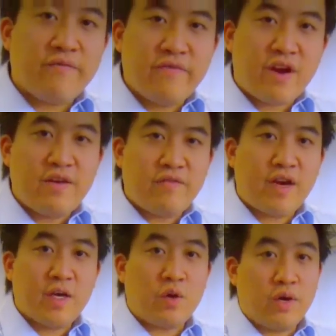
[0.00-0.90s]

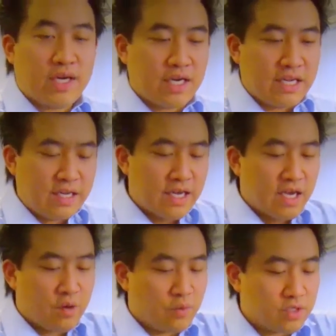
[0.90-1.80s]
very quickly
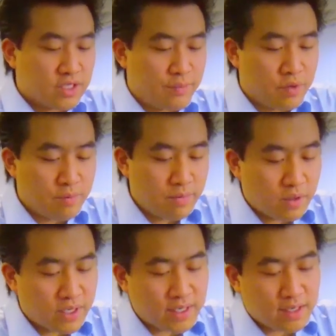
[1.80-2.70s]
once I put
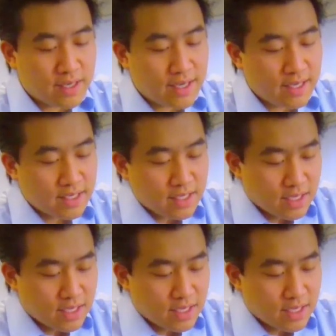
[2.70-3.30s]
milk in there.